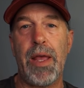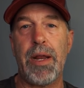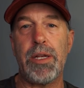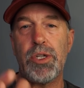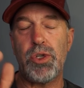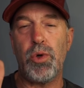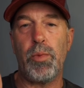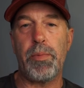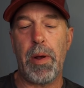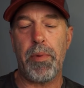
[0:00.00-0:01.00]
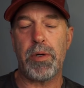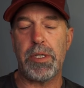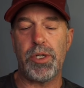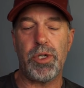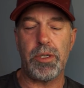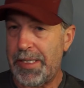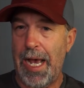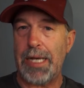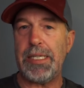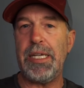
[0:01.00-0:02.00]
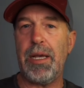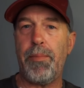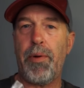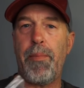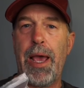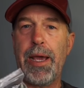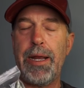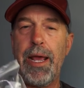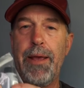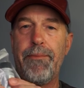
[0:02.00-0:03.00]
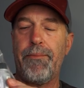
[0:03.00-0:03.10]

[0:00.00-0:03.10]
and I just do them with my partitions. Potassium permanganate.